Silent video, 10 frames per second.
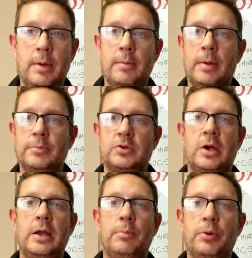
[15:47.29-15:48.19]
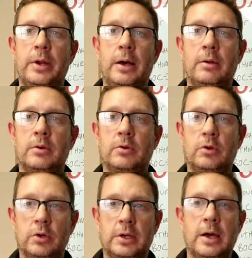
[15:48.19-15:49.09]
I'm trying to put out
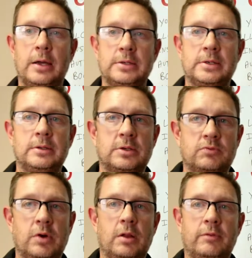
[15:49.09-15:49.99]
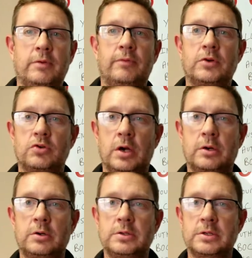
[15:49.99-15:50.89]
good content that's relevant for truckers,